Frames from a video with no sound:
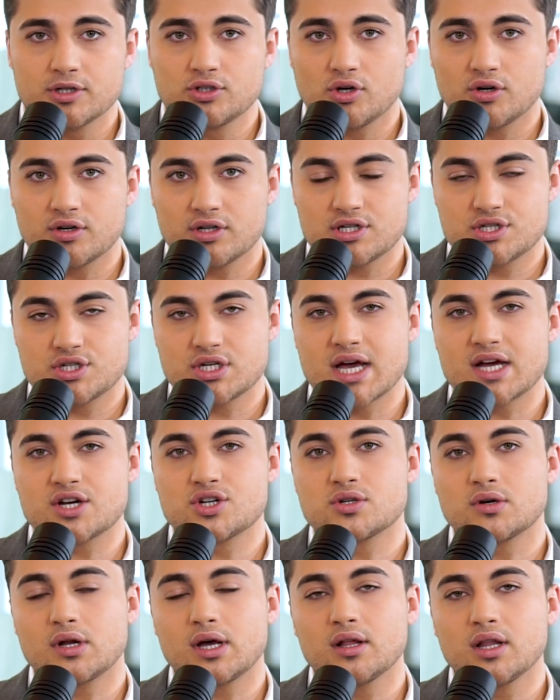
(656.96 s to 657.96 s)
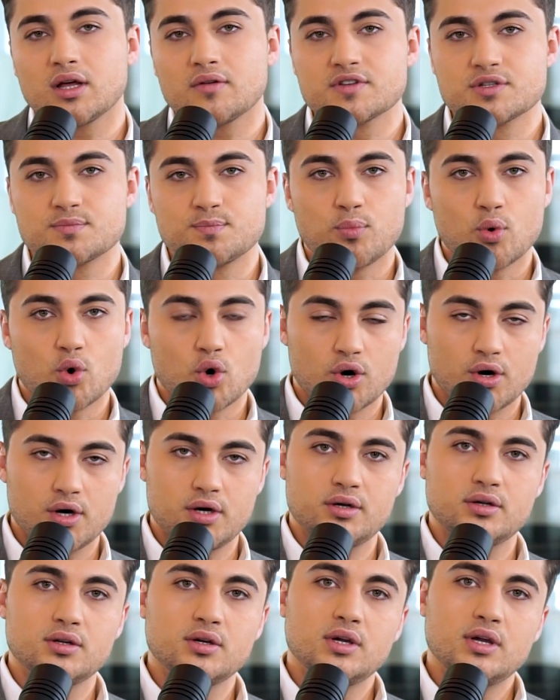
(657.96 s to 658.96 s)
a Turkish national. I was
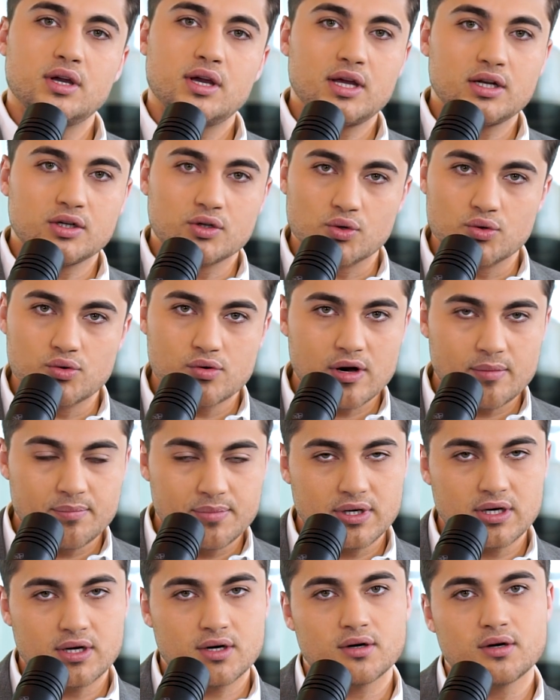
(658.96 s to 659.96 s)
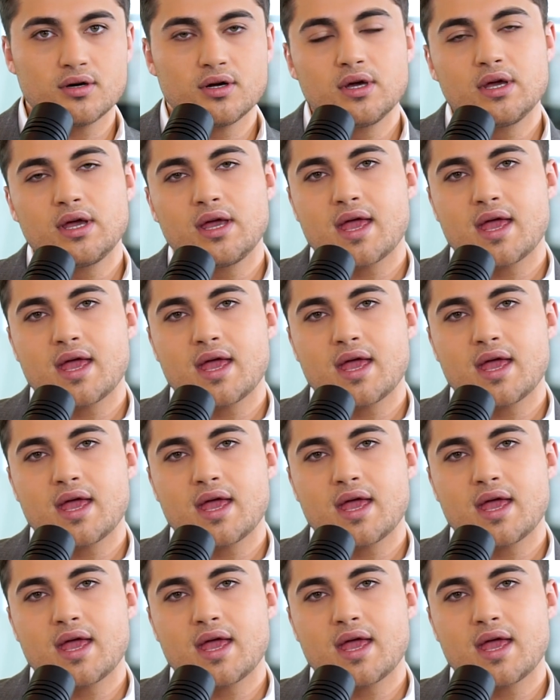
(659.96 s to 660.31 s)
born and grew up here.